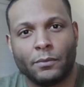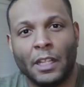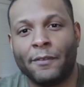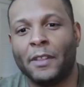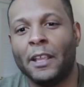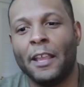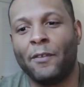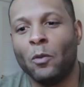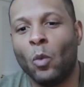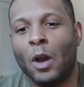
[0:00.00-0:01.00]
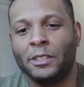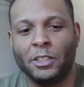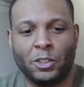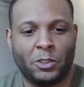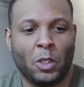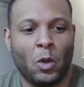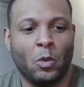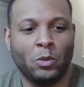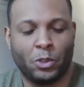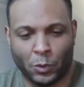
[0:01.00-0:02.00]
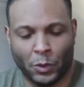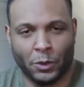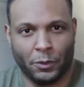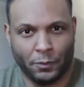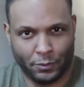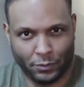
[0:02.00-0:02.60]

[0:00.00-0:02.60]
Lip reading: If it wasn't so true,